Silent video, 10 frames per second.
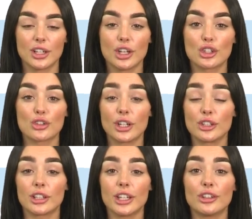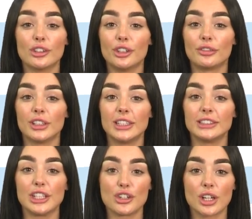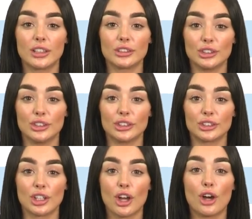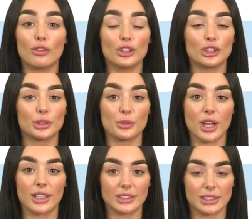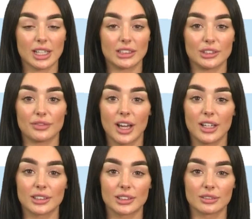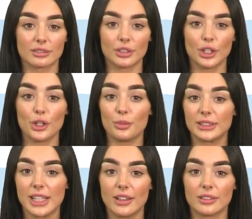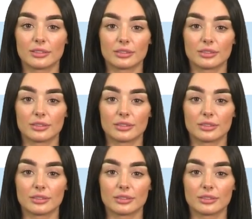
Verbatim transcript: Strangely enough, deshelled nuts are all subject to standard VAT. Number 10.